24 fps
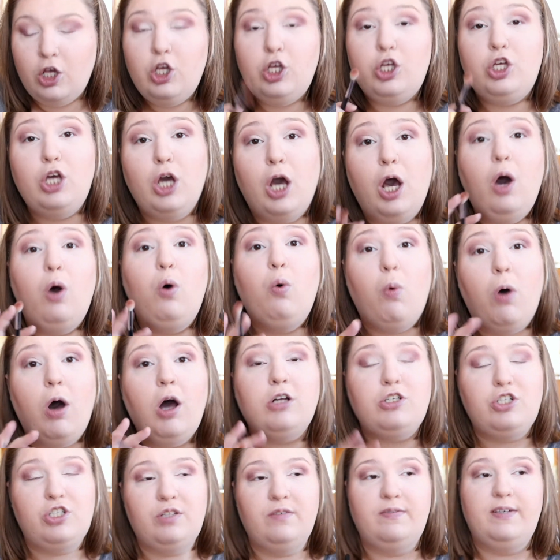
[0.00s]
Go
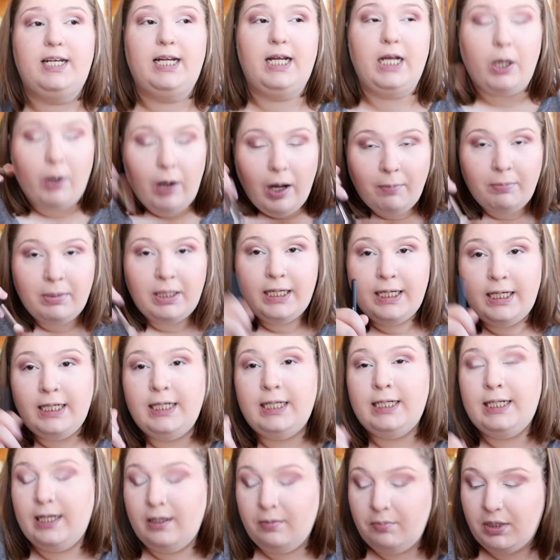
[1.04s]
watch the video. I'm linking
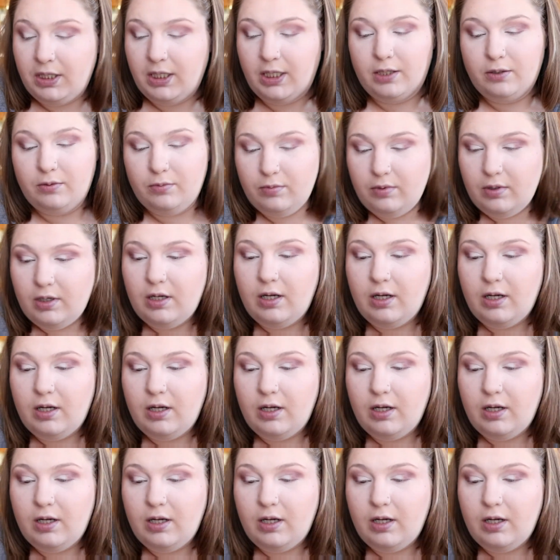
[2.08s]
it down below.